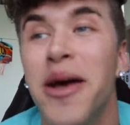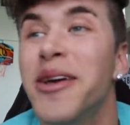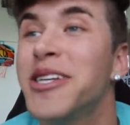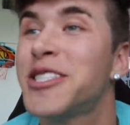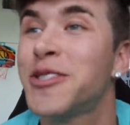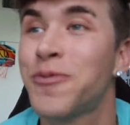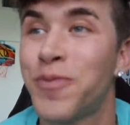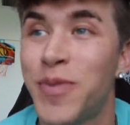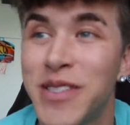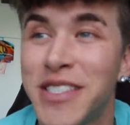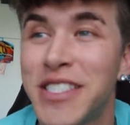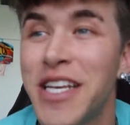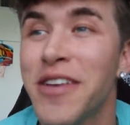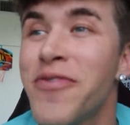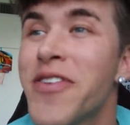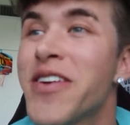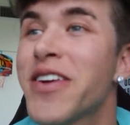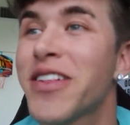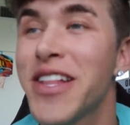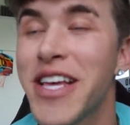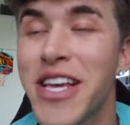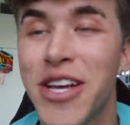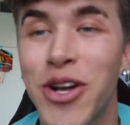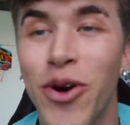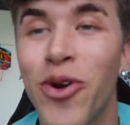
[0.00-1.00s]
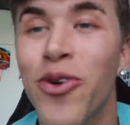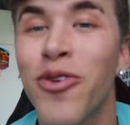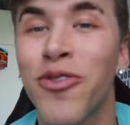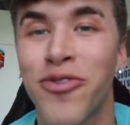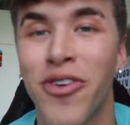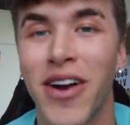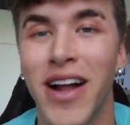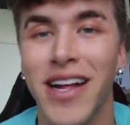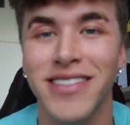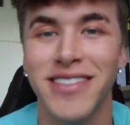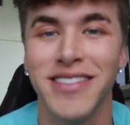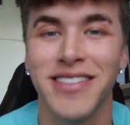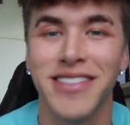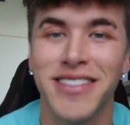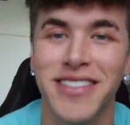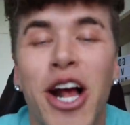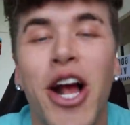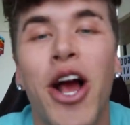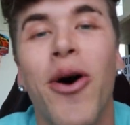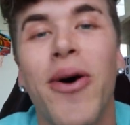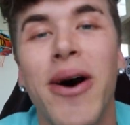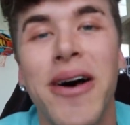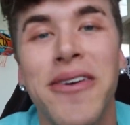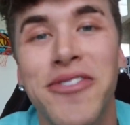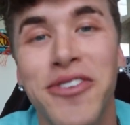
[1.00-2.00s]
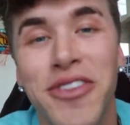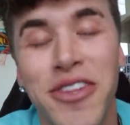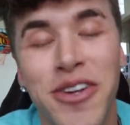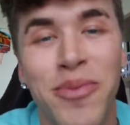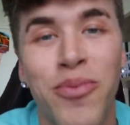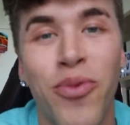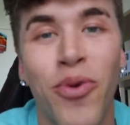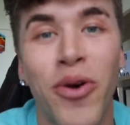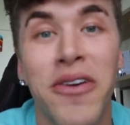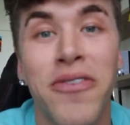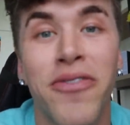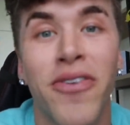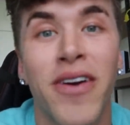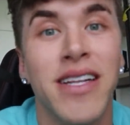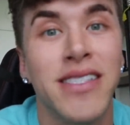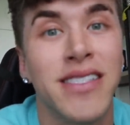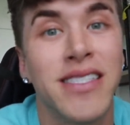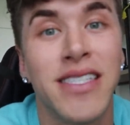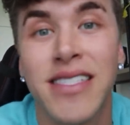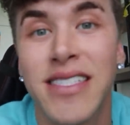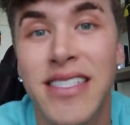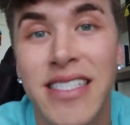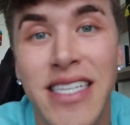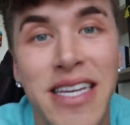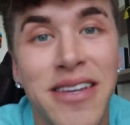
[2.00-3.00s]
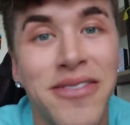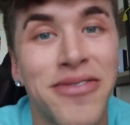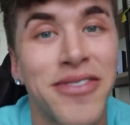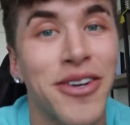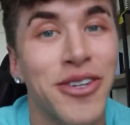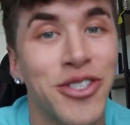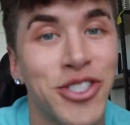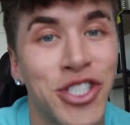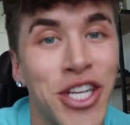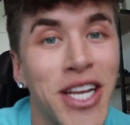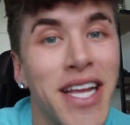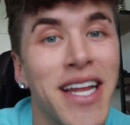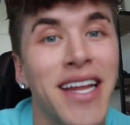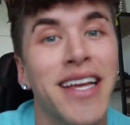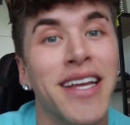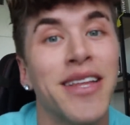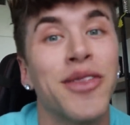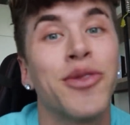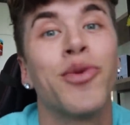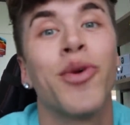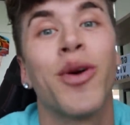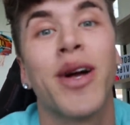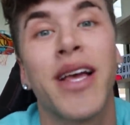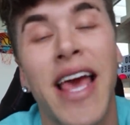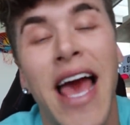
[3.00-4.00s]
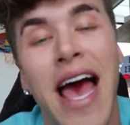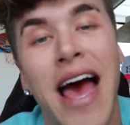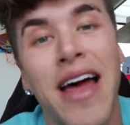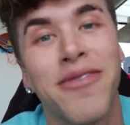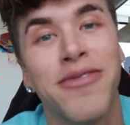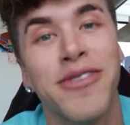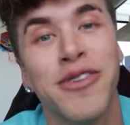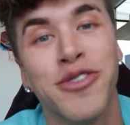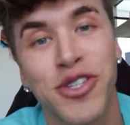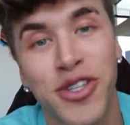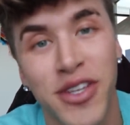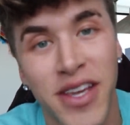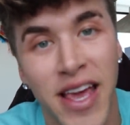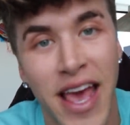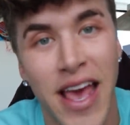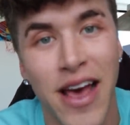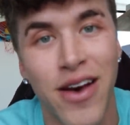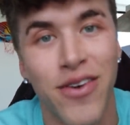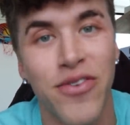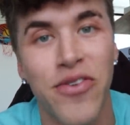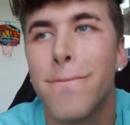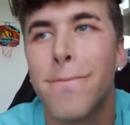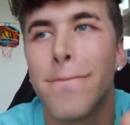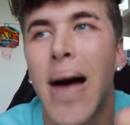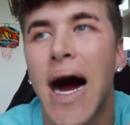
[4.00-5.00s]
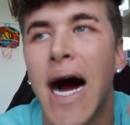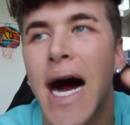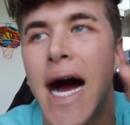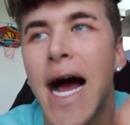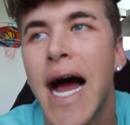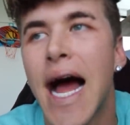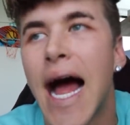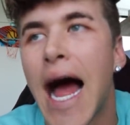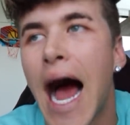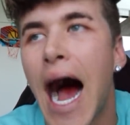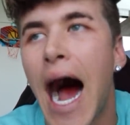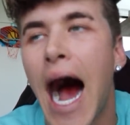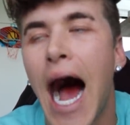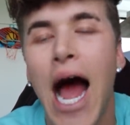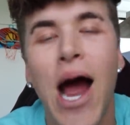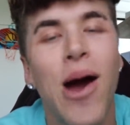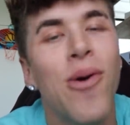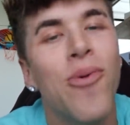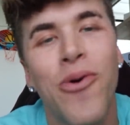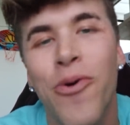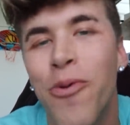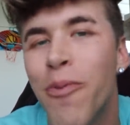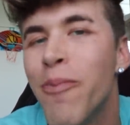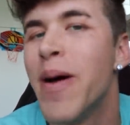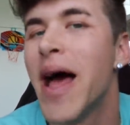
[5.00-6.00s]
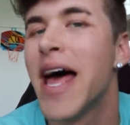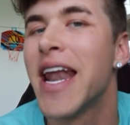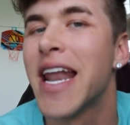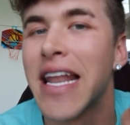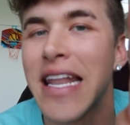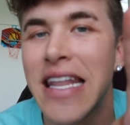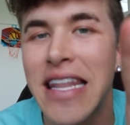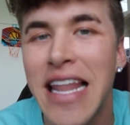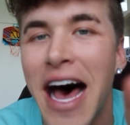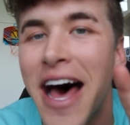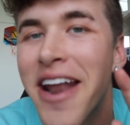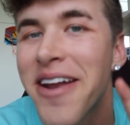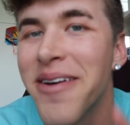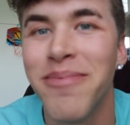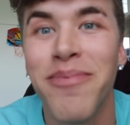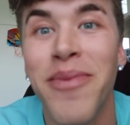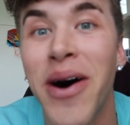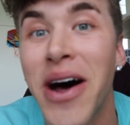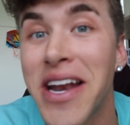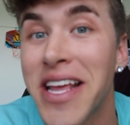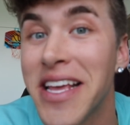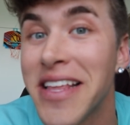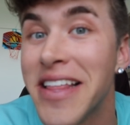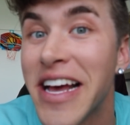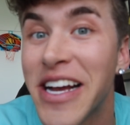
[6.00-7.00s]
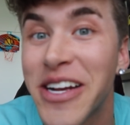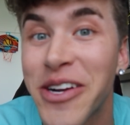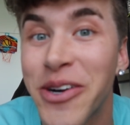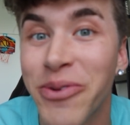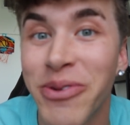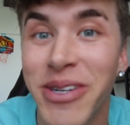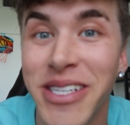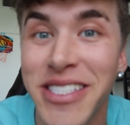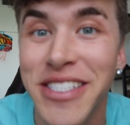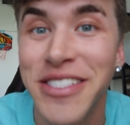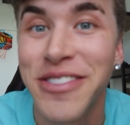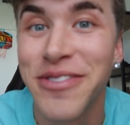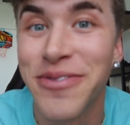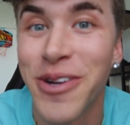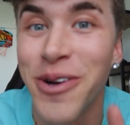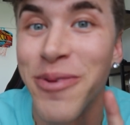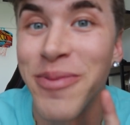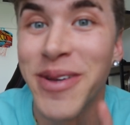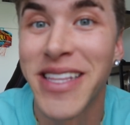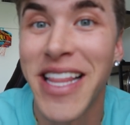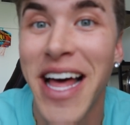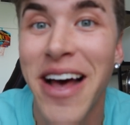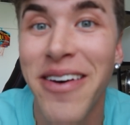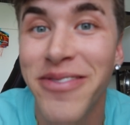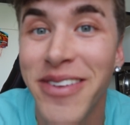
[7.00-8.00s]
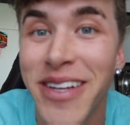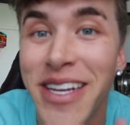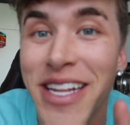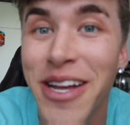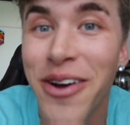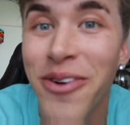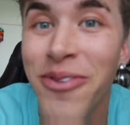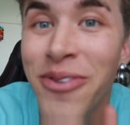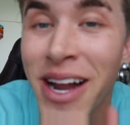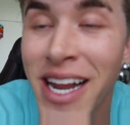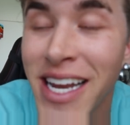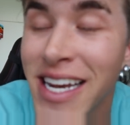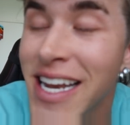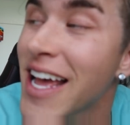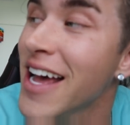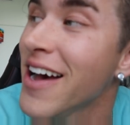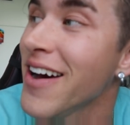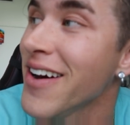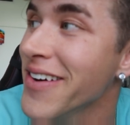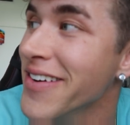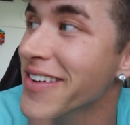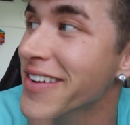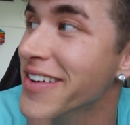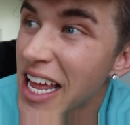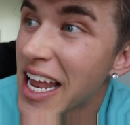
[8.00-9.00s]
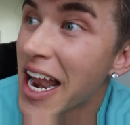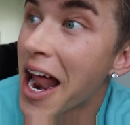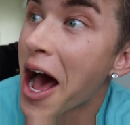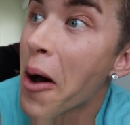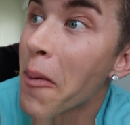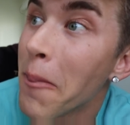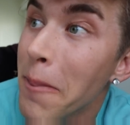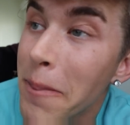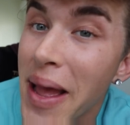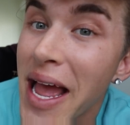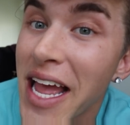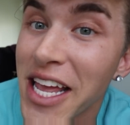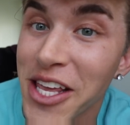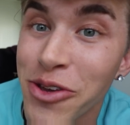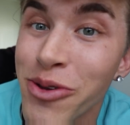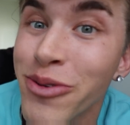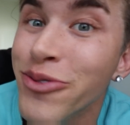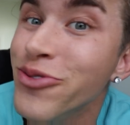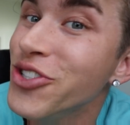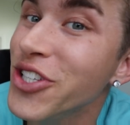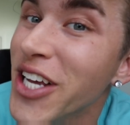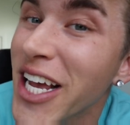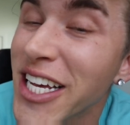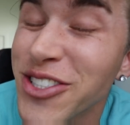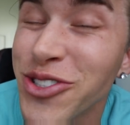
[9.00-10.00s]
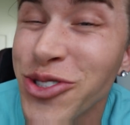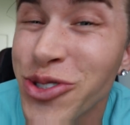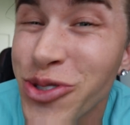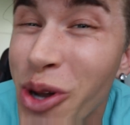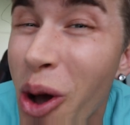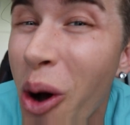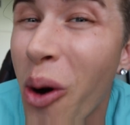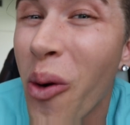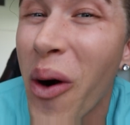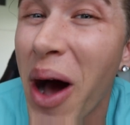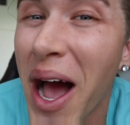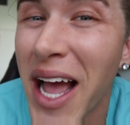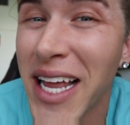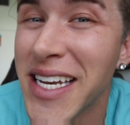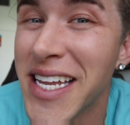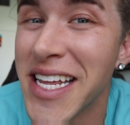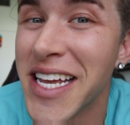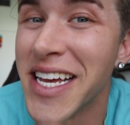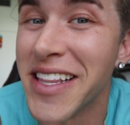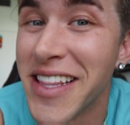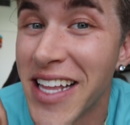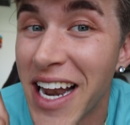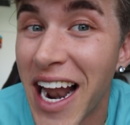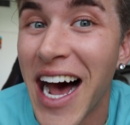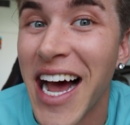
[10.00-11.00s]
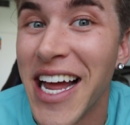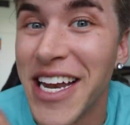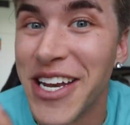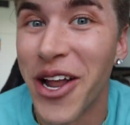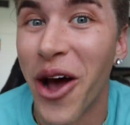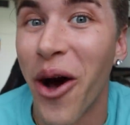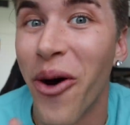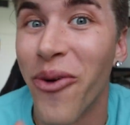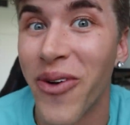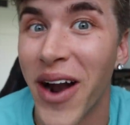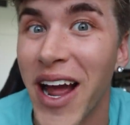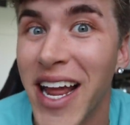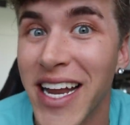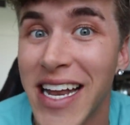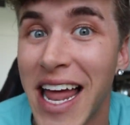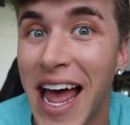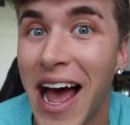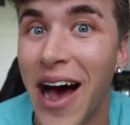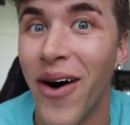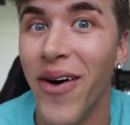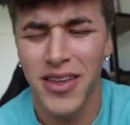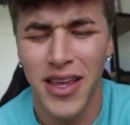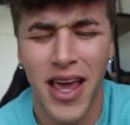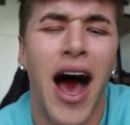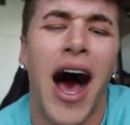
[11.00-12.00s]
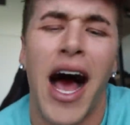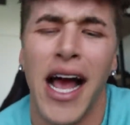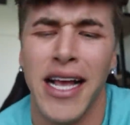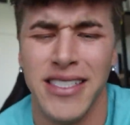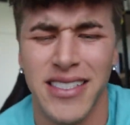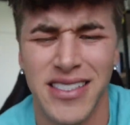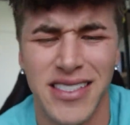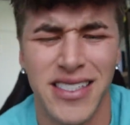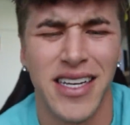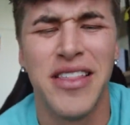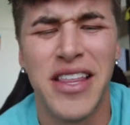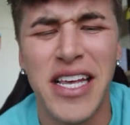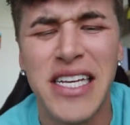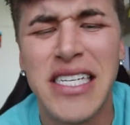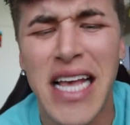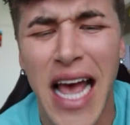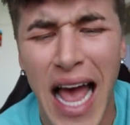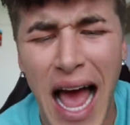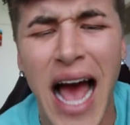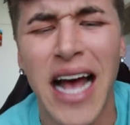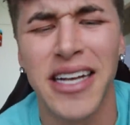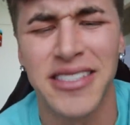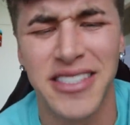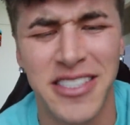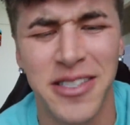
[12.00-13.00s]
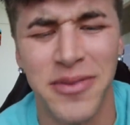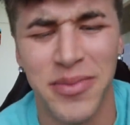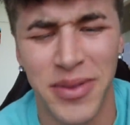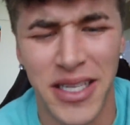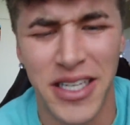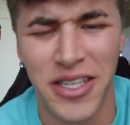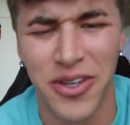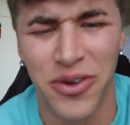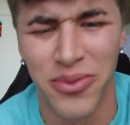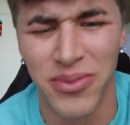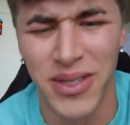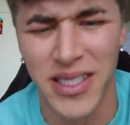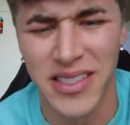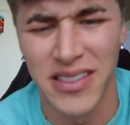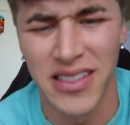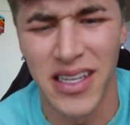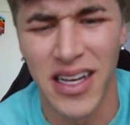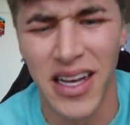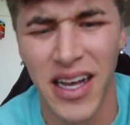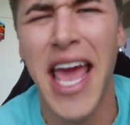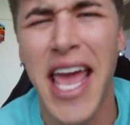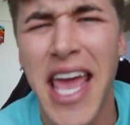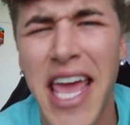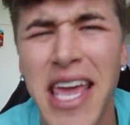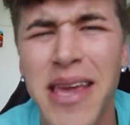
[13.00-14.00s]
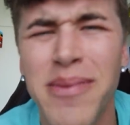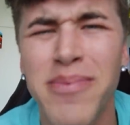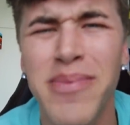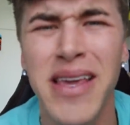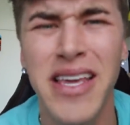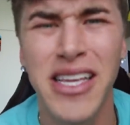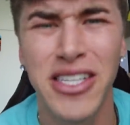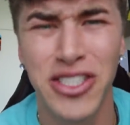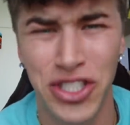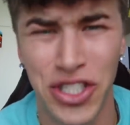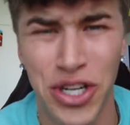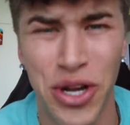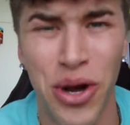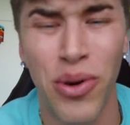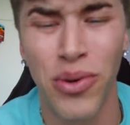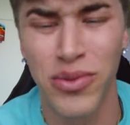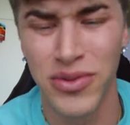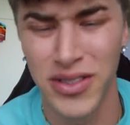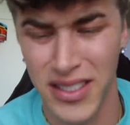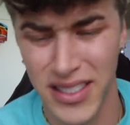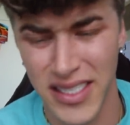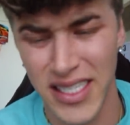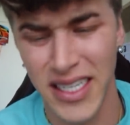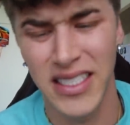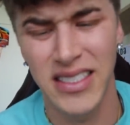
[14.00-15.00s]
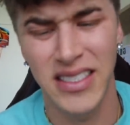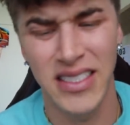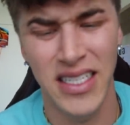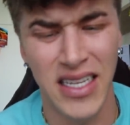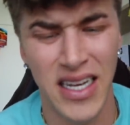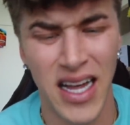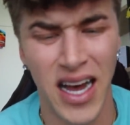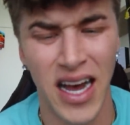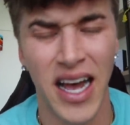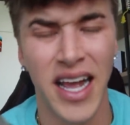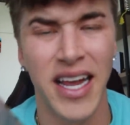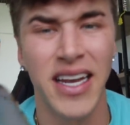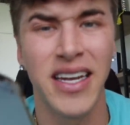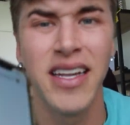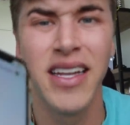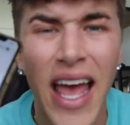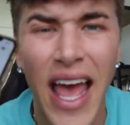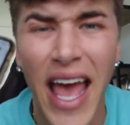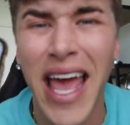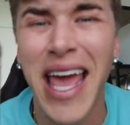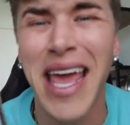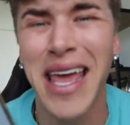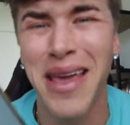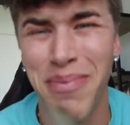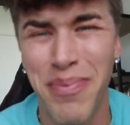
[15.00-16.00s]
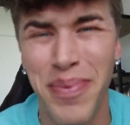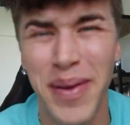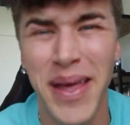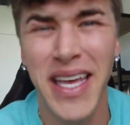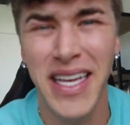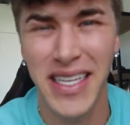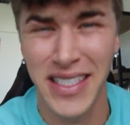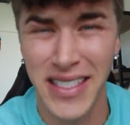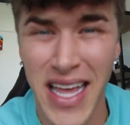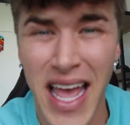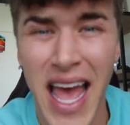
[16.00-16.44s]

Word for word: specifically girlfriends go after their boyfriends and see if they're cheating through a catfish account. I will bet a lot of money that Karissa's filming that video right now, and I'll bet you she has no idea that I know right now. Guys, this has to be Karissa. Amy Jones 69, hey Big